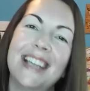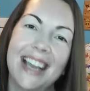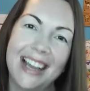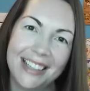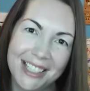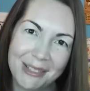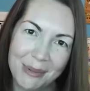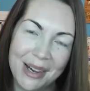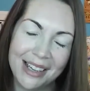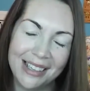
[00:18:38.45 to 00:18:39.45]
to get at least
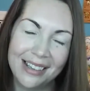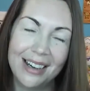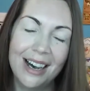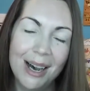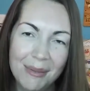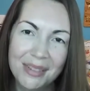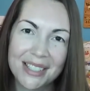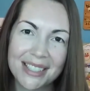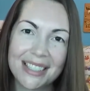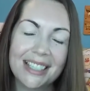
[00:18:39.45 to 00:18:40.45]
one,
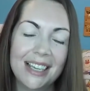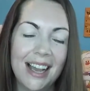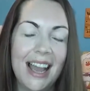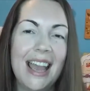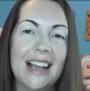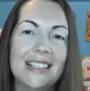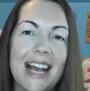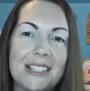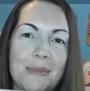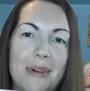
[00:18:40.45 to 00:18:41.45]
obviously. And
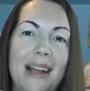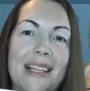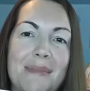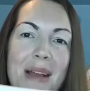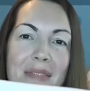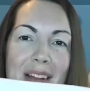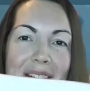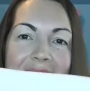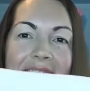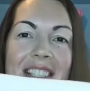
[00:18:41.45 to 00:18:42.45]
Dazzle Brite is my
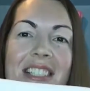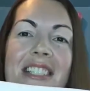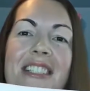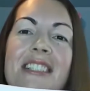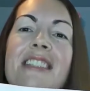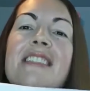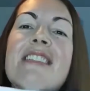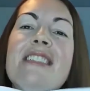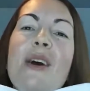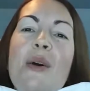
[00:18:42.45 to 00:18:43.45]
favorite because she's
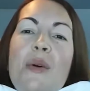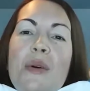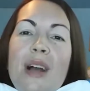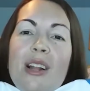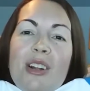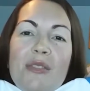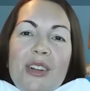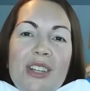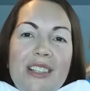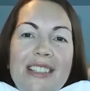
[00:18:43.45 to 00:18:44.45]
just so
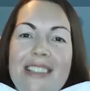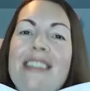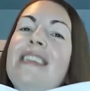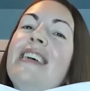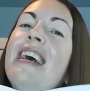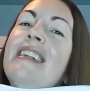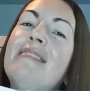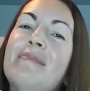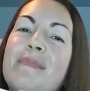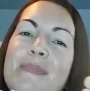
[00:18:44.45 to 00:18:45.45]
colorful
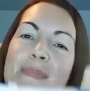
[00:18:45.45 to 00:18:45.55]
and